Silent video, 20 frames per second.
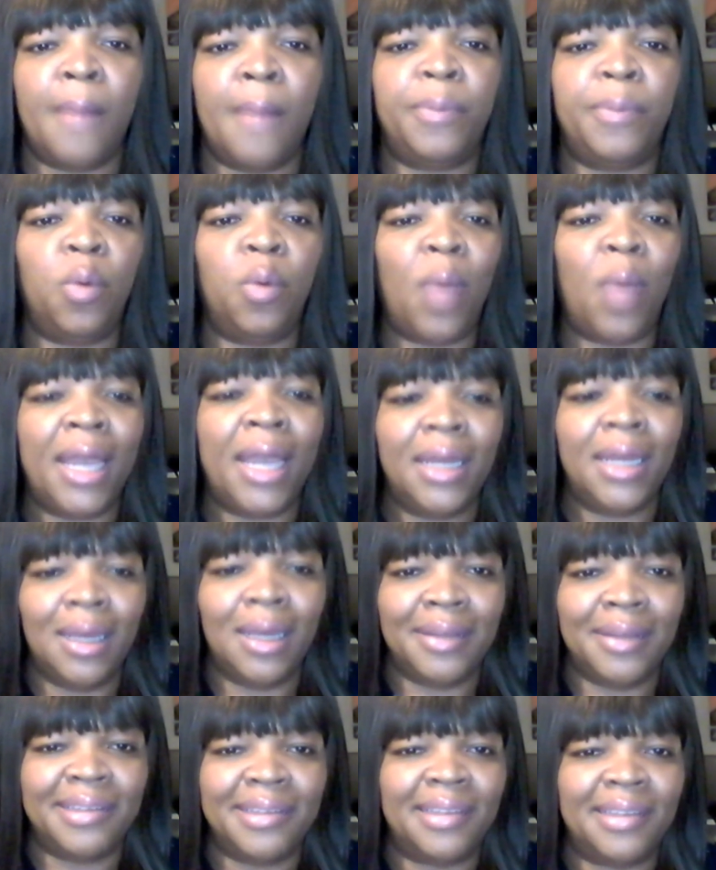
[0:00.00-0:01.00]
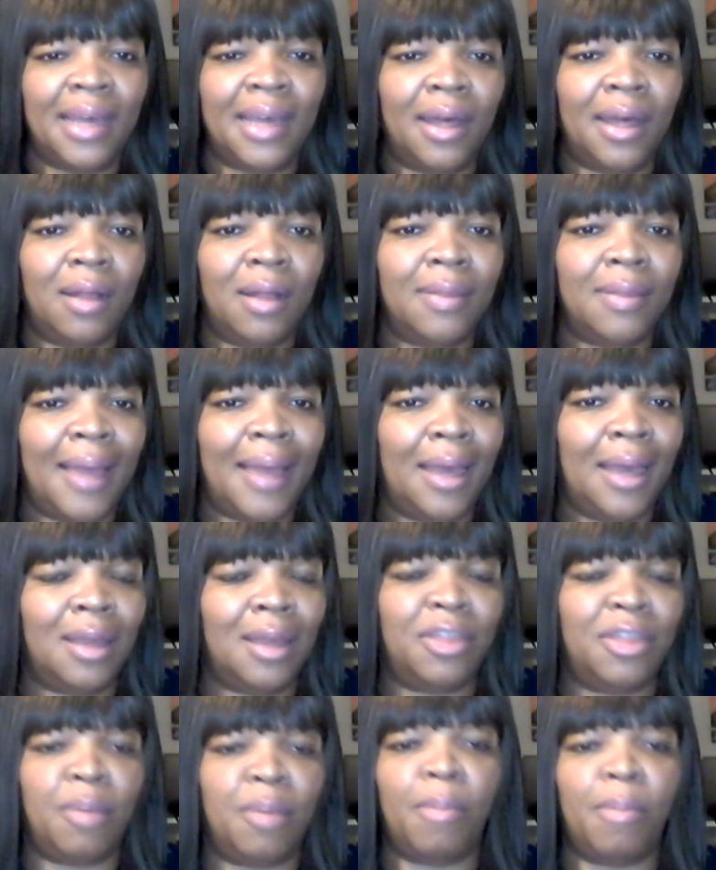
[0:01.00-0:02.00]
But waiting until like
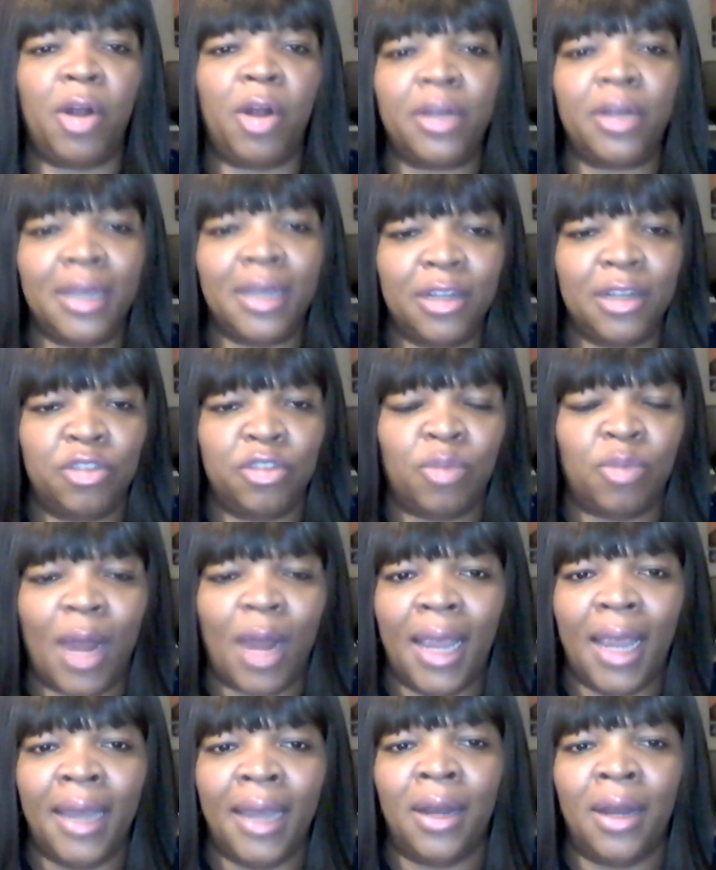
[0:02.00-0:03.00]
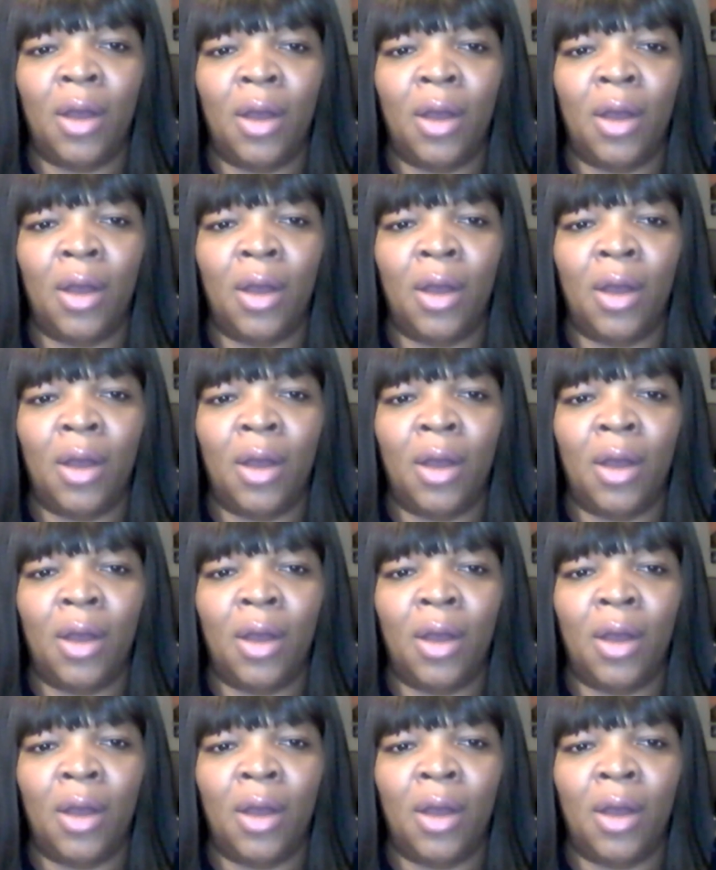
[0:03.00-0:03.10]
the market is right